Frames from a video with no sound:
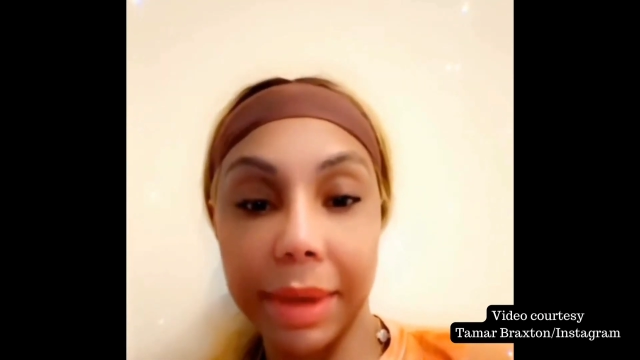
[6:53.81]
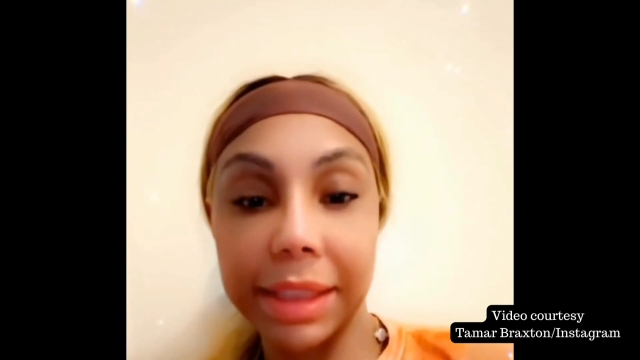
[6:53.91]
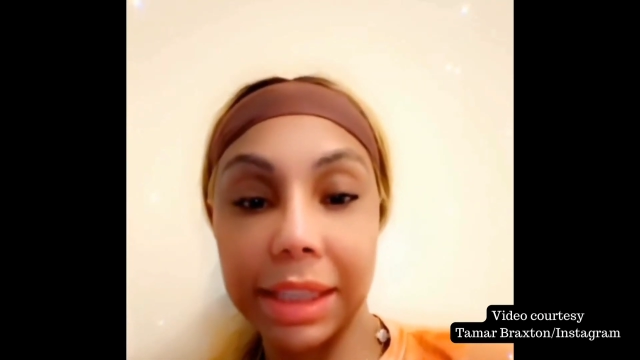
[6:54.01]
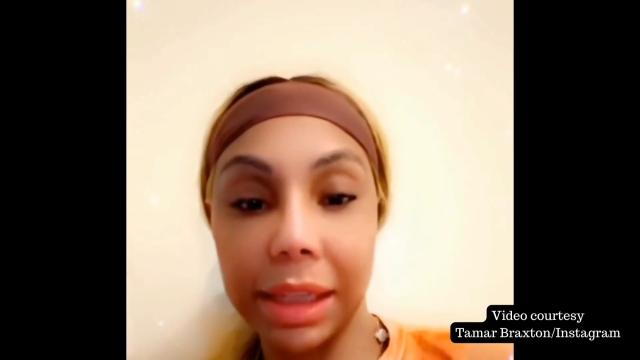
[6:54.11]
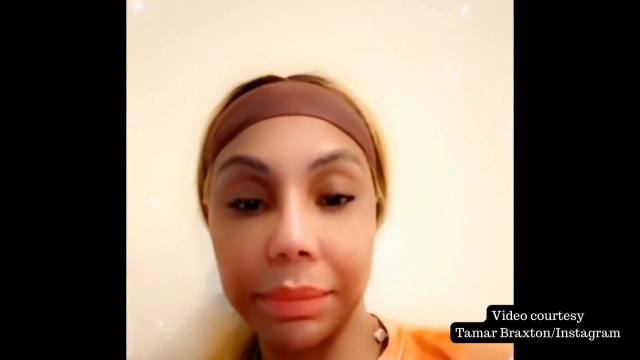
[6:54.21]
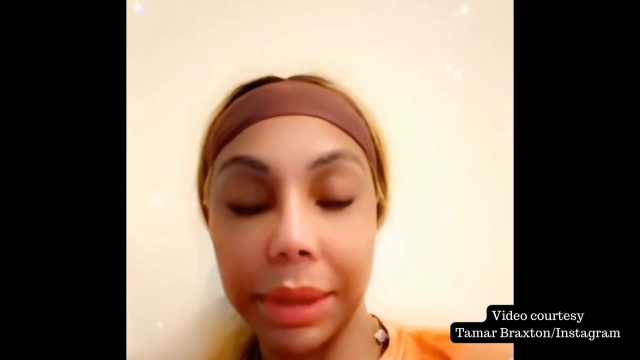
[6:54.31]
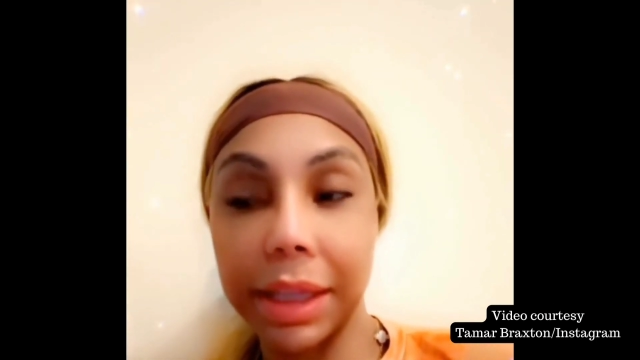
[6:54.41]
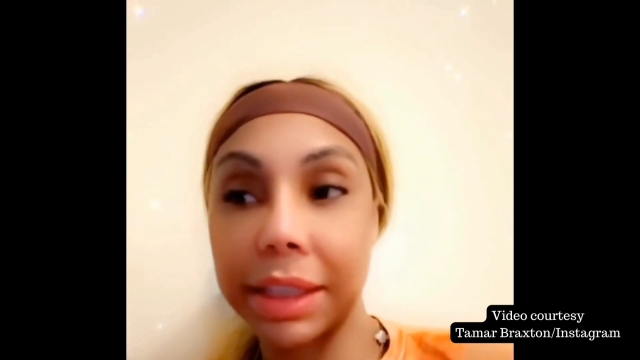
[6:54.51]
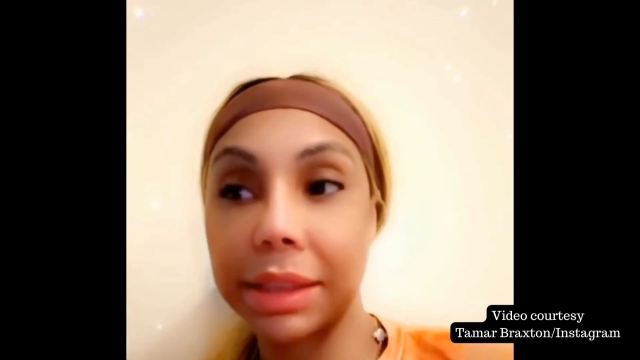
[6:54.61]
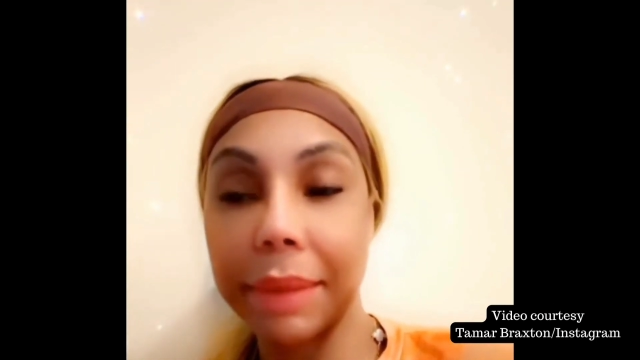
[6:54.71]
my team
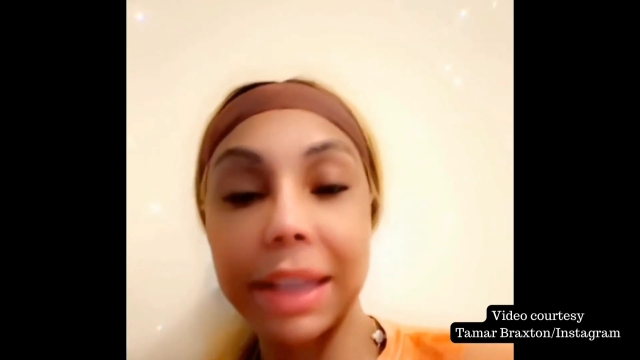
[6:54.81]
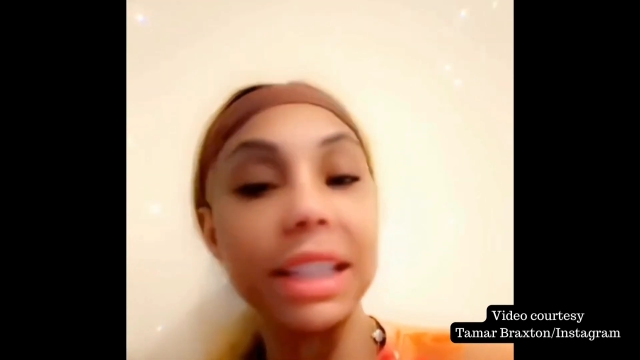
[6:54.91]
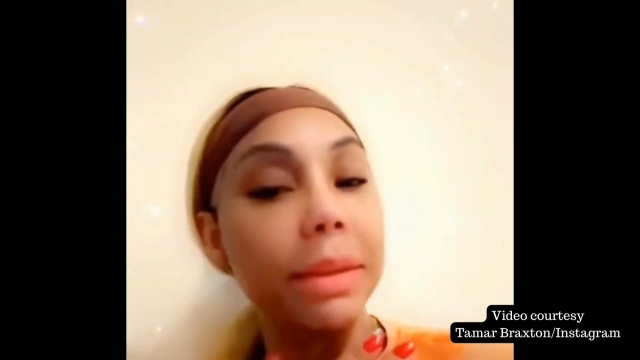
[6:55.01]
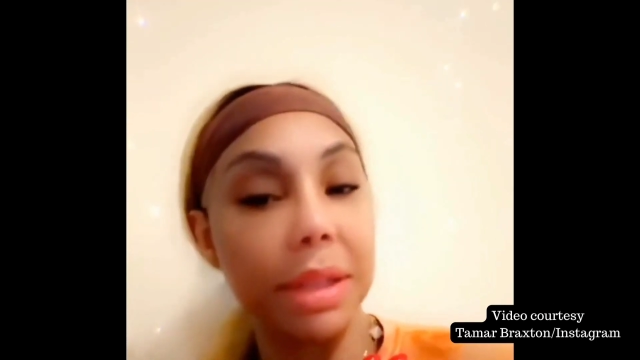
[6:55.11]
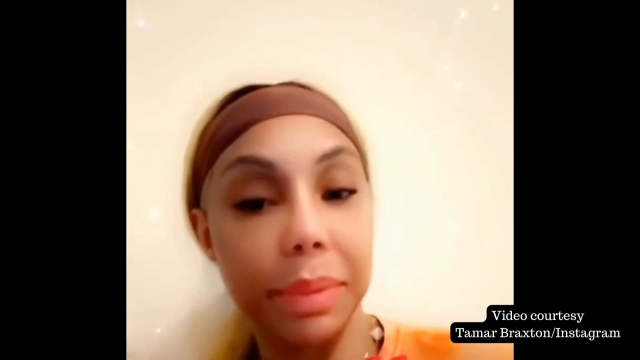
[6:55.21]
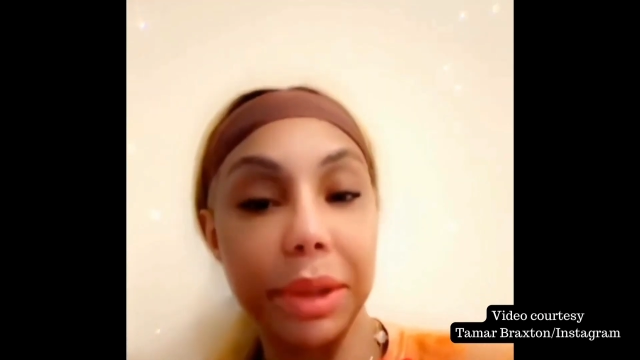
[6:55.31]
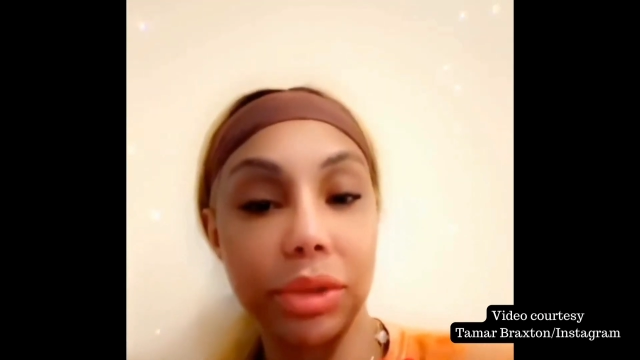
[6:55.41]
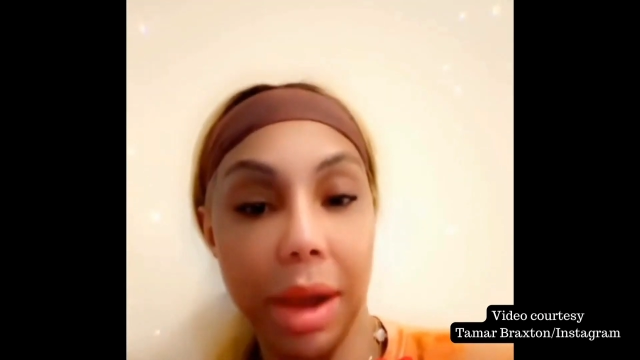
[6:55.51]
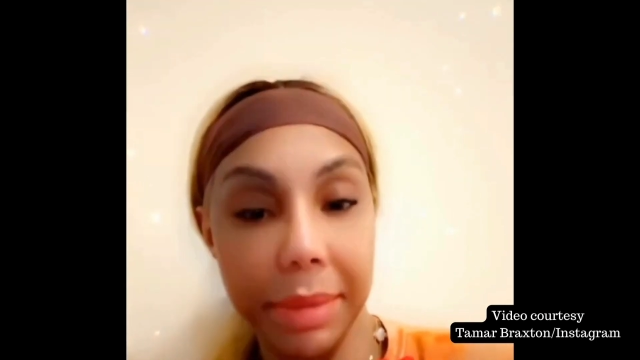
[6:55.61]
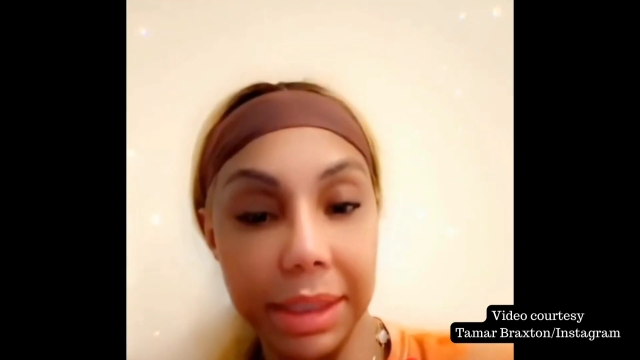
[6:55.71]
because my team has been
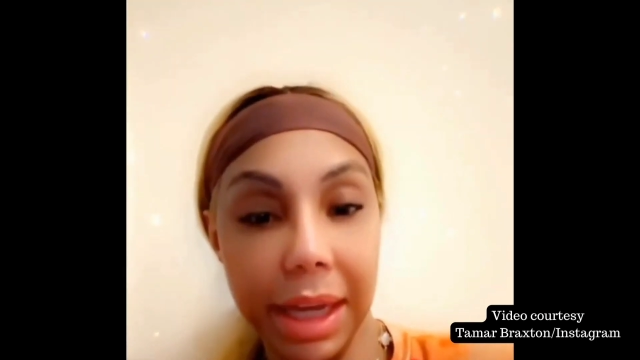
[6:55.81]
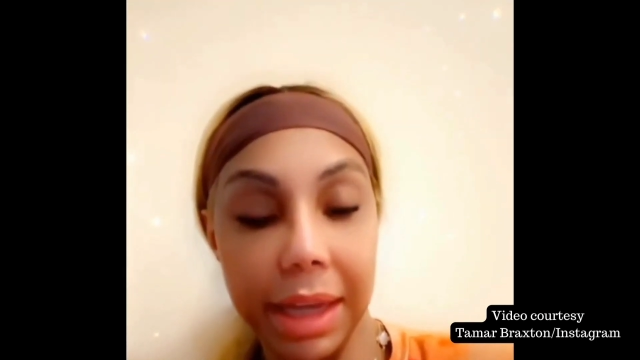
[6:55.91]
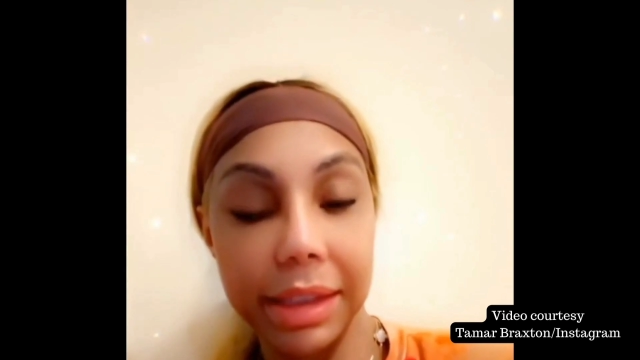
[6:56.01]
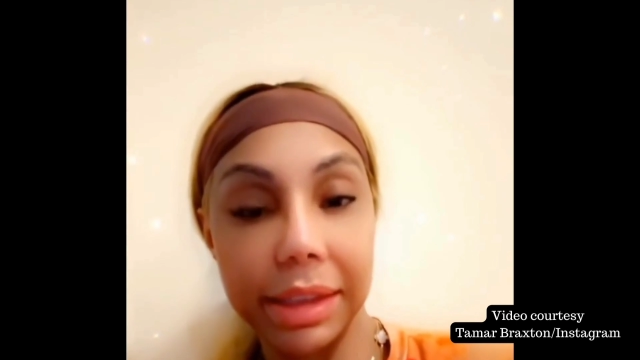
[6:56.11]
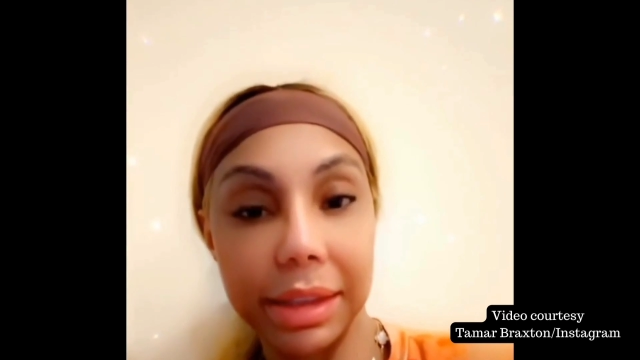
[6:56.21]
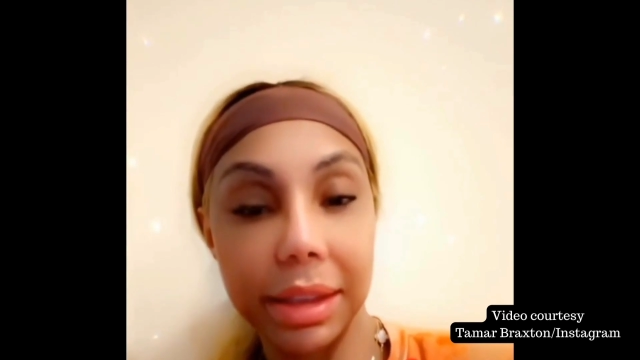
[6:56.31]
traumatized,